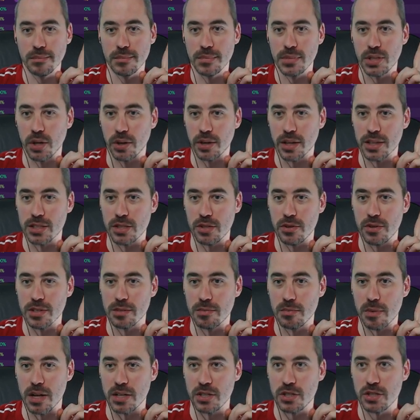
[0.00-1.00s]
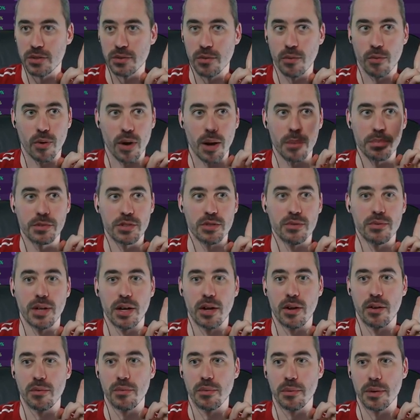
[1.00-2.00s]
Don't get to do this much. We're up 2-0.
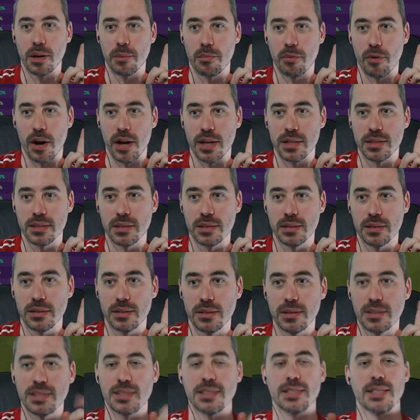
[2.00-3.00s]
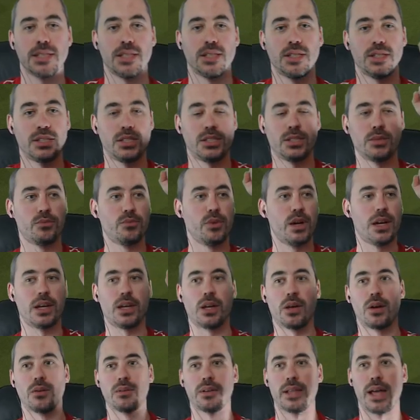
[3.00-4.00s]
We're going to praise. Yes. Way to
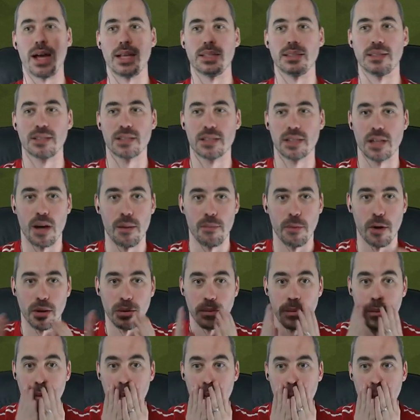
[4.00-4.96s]
go, lads. Come on.